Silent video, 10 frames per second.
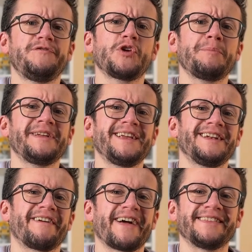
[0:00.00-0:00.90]
you're a
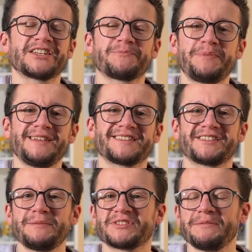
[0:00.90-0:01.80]
beginner and the speed
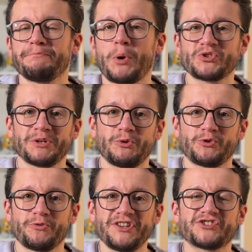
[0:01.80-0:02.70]
seems impossible
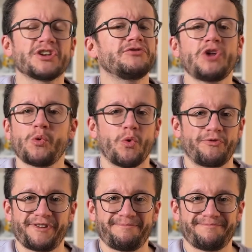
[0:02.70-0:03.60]
to reach, don't
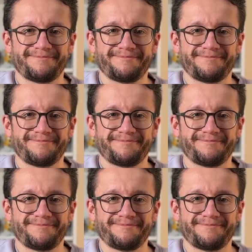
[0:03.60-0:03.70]
worry. Sweep